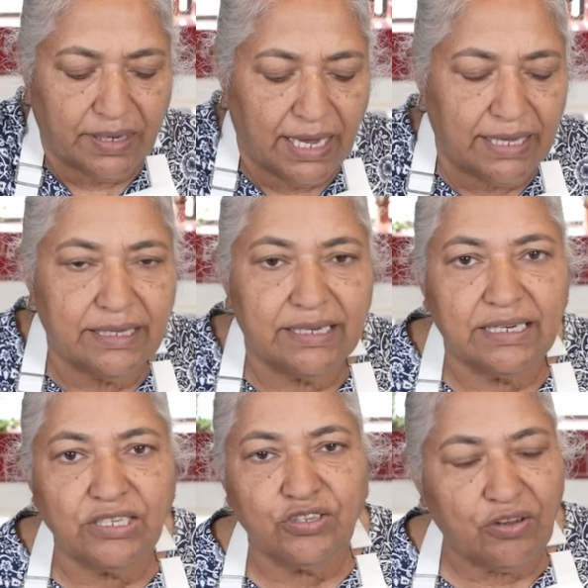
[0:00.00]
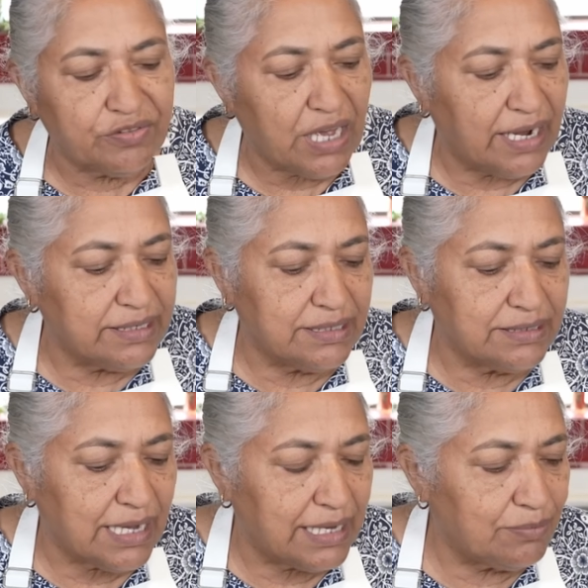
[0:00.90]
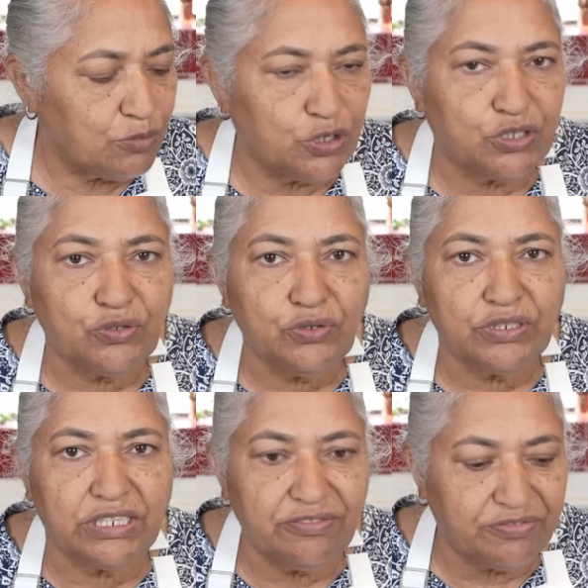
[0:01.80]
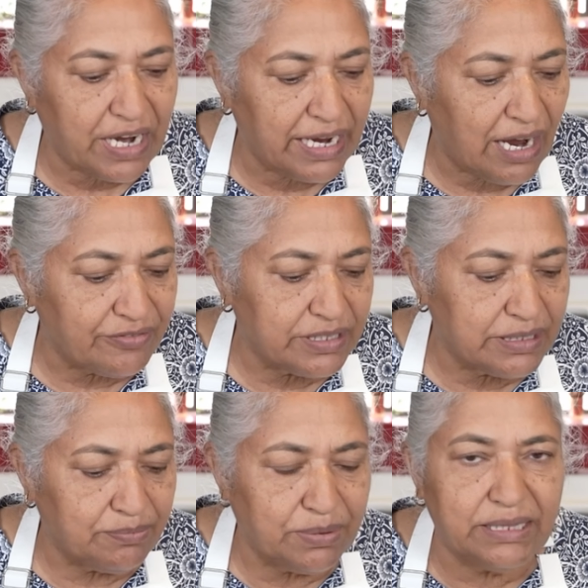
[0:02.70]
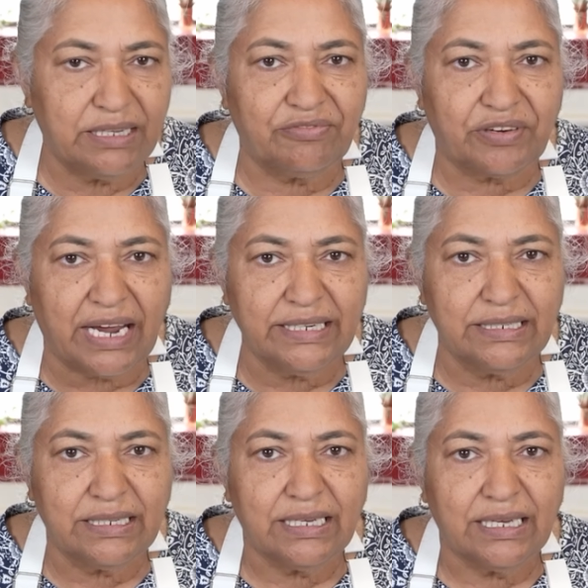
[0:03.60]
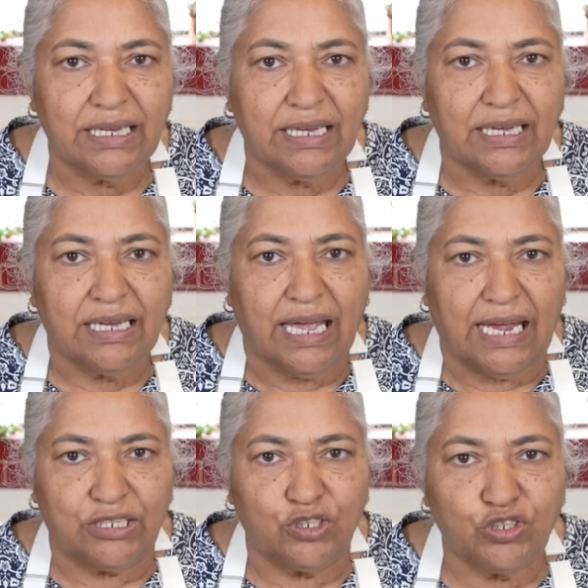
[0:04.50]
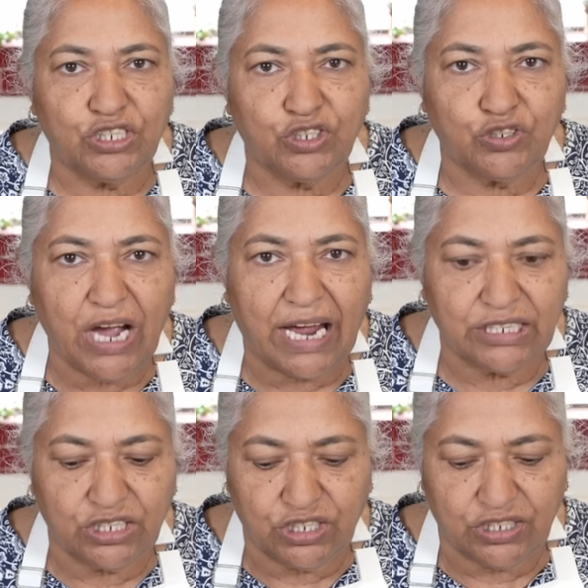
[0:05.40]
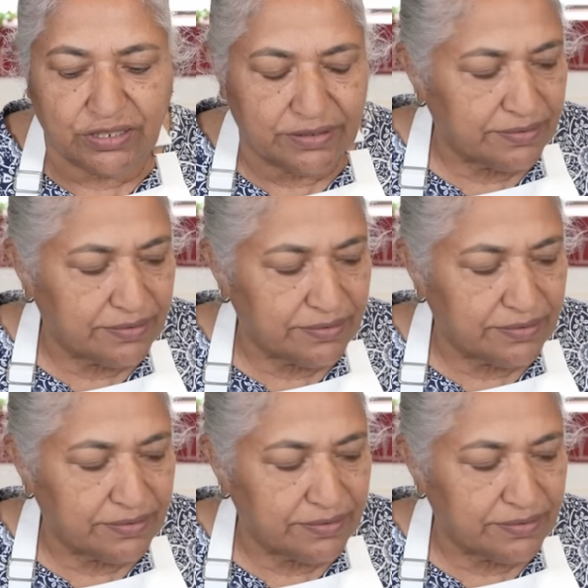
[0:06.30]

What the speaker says: And the rest of the onions I am going to deep fry after the bhindi fried and use it to garnish.